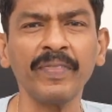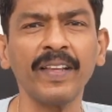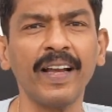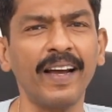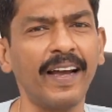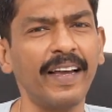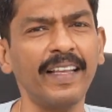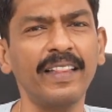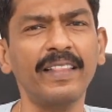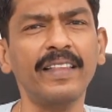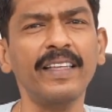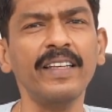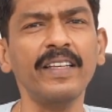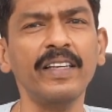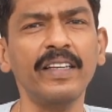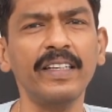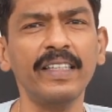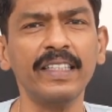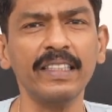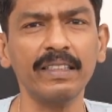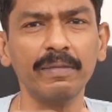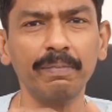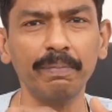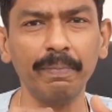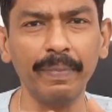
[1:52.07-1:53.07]
I think it
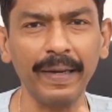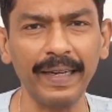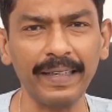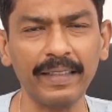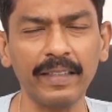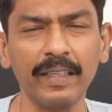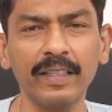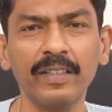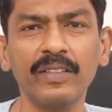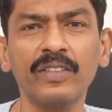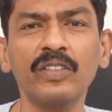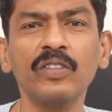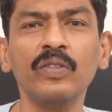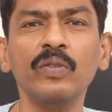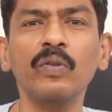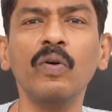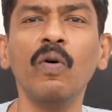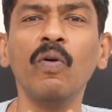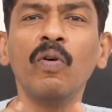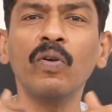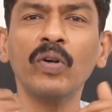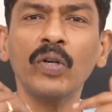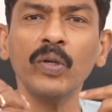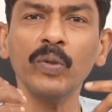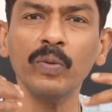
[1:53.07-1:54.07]
is better to
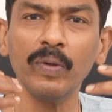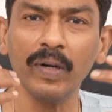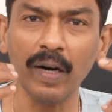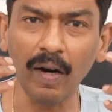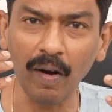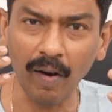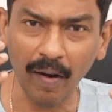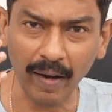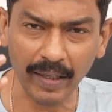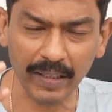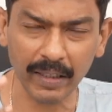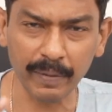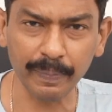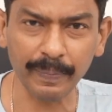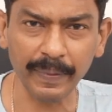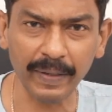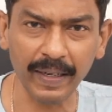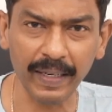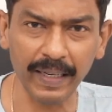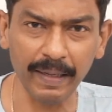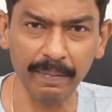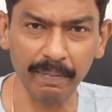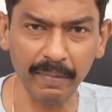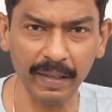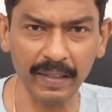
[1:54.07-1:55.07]
go to a
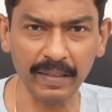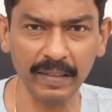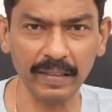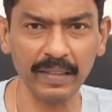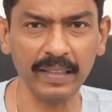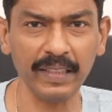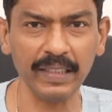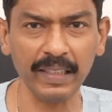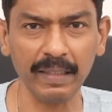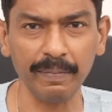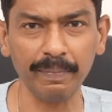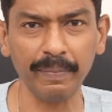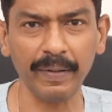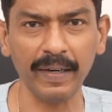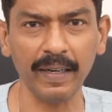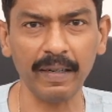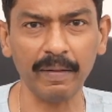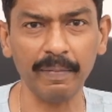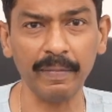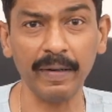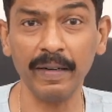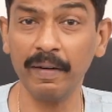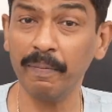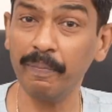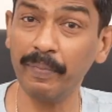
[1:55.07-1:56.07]
hospital emergency
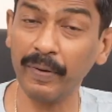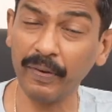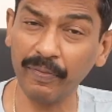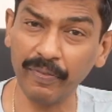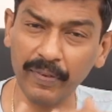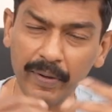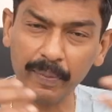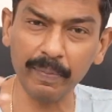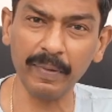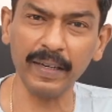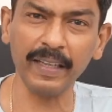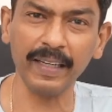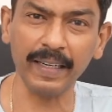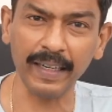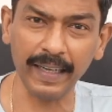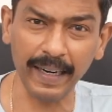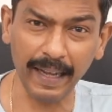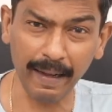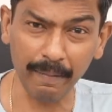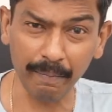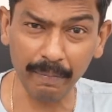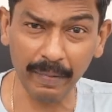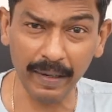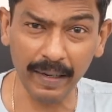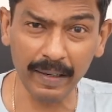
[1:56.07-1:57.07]
department, preferably in an
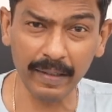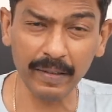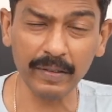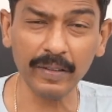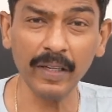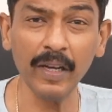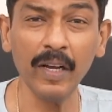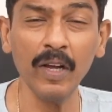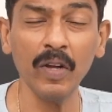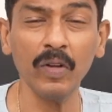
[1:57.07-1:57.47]
ambulance,